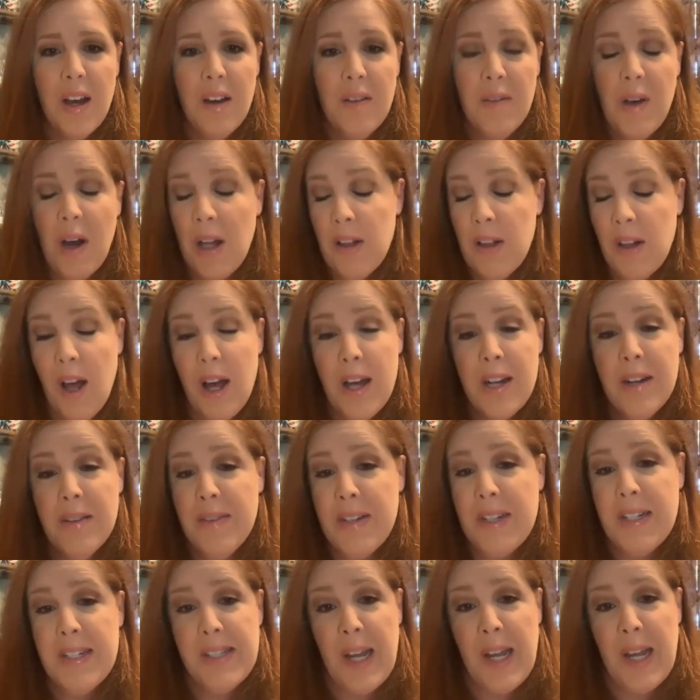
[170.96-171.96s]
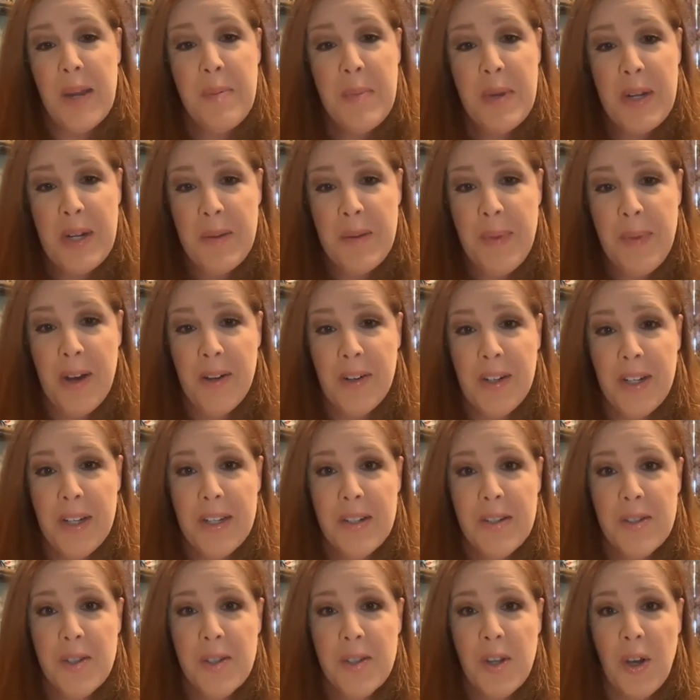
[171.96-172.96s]
A lot of excitement about it.
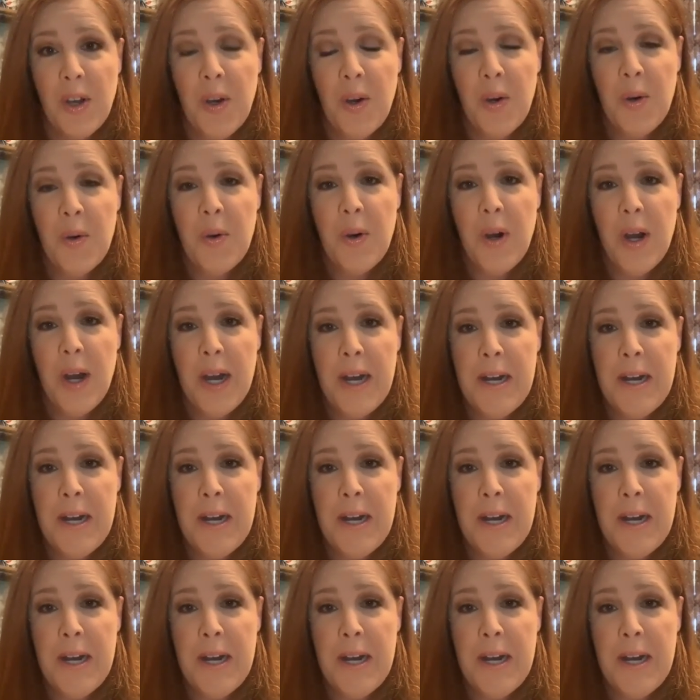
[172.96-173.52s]
So